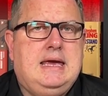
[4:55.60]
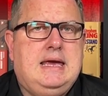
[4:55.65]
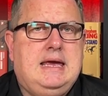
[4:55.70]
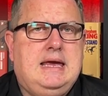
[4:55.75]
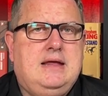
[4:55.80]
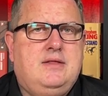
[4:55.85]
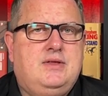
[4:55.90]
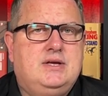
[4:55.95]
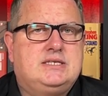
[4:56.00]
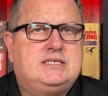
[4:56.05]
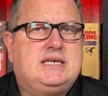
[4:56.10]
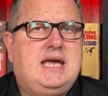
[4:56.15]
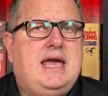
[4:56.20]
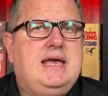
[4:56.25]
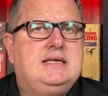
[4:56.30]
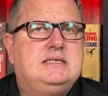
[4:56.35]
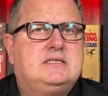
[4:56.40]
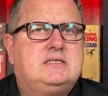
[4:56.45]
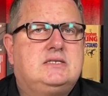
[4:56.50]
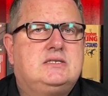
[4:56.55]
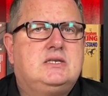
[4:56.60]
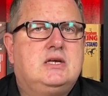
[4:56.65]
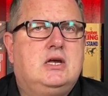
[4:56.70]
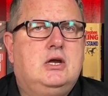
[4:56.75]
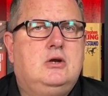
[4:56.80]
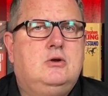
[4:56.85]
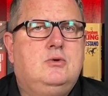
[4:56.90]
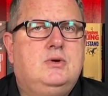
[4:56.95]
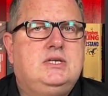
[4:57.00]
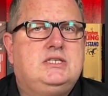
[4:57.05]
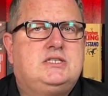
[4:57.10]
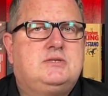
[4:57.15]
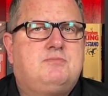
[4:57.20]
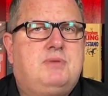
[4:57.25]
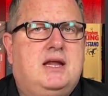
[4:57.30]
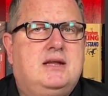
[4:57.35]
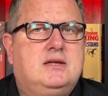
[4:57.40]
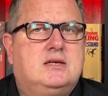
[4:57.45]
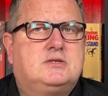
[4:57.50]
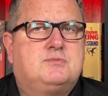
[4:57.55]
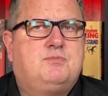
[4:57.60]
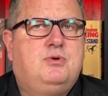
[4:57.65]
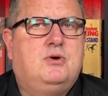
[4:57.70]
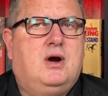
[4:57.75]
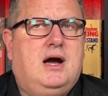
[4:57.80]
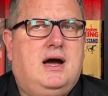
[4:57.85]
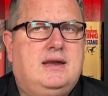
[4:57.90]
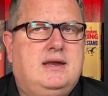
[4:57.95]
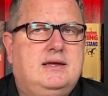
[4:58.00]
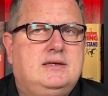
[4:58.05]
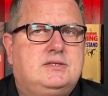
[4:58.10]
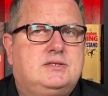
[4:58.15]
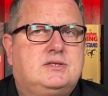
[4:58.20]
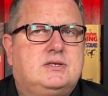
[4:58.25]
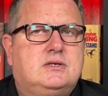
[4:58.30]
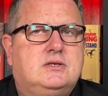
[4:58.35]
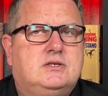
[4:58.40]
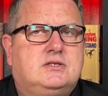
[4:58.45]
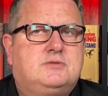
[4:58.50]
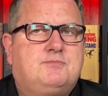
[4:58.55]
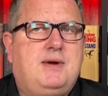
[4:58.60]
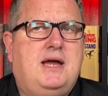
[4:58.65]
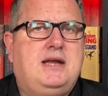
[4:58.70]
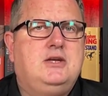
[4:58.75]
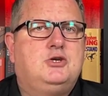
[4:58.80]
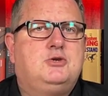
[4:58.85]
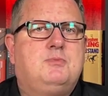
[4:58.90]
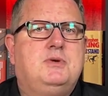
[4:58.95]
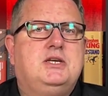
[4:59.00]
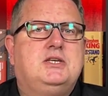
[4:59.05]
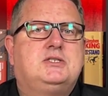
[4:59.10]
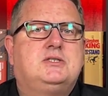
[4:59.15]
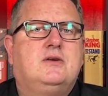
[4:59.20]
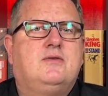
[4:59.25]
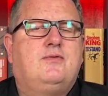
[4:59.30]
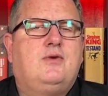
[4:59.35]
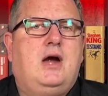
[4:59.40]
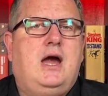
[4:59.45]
In this case, Luis Planas Pujades, Spanish Minister for